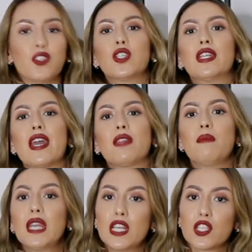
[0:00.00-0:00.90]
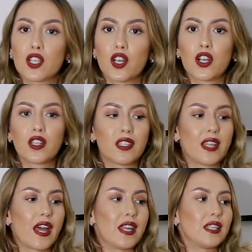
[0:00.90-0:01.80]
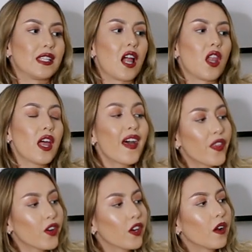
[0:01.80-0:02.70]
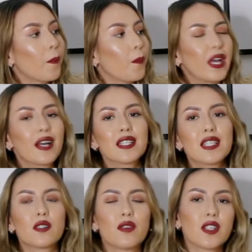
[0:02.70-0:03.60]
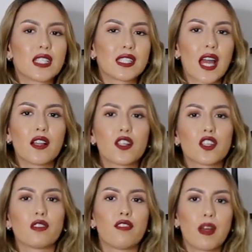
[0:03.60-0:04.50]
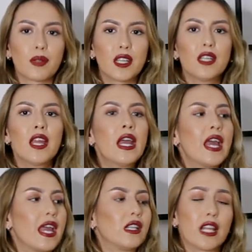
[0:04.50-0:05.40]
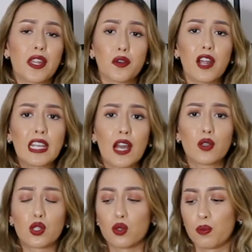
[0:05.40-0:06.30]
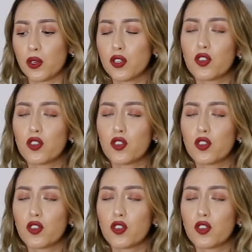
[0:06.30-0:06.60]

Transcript: you to get midi skirt that is leather because it's very stylish and feminine and leather right now is super